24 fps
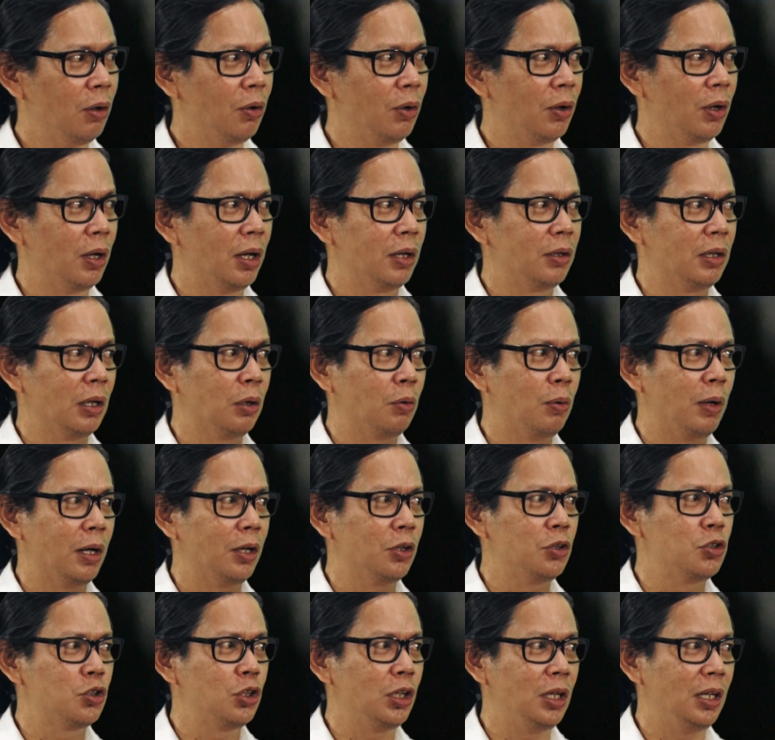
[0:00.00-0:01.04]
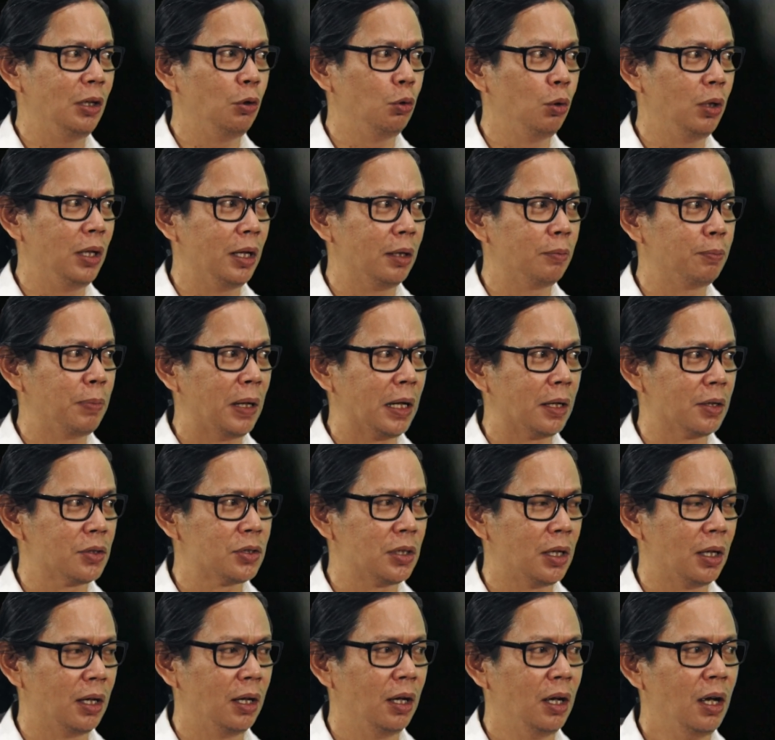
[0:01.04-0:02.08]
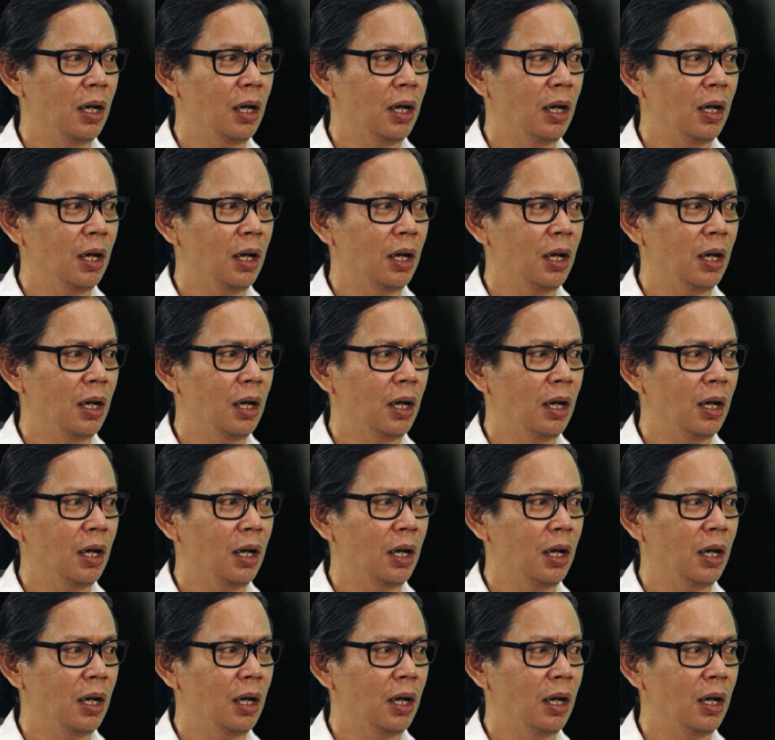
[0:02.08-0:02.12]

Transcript: Or required G unit para sa...